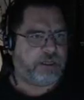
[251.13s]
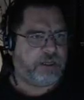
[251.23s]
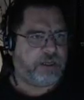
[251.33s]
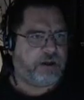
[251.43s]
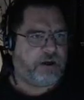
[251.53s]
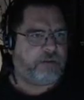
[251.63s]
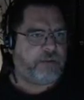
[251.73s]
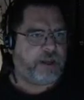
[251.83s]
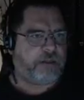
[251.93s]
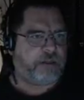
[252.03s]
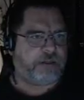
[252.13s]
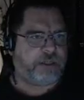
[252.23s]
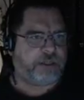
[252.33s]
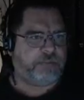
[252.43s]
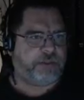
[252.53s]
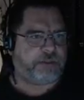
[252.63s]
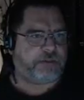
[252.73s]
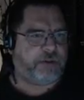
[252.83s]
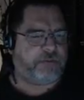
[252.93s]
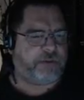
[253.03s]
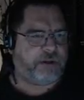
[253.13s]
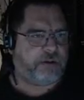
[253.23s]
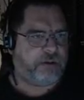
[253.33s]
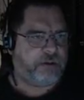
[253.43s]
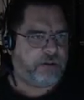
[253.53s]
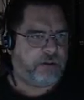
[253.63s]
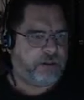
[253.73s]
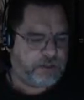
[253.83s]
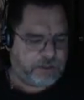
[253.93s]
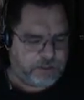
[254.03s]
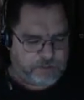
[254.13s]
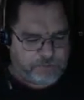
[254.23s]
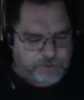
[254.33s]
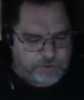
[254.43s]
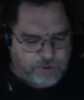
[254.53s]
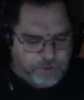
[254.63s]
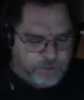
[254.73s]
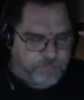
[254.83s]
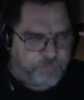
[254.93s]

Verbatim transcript: It automatically selects the pistol right there. And I'm just going to call that